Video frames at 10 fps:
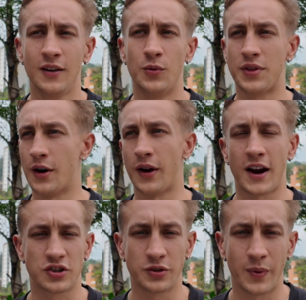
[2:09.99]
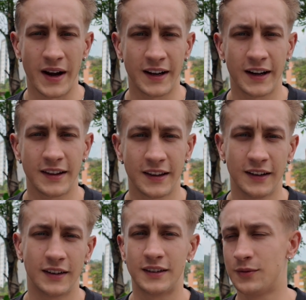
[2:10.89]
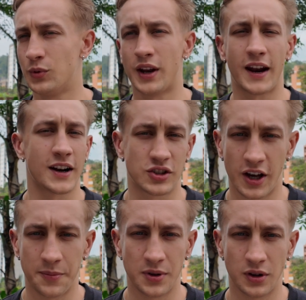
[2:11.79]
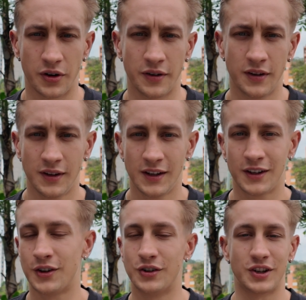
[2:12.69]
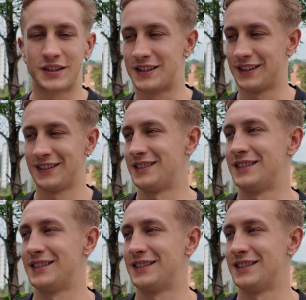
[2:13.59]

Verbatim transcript: without actually writing anything will not actually help you learn. You're just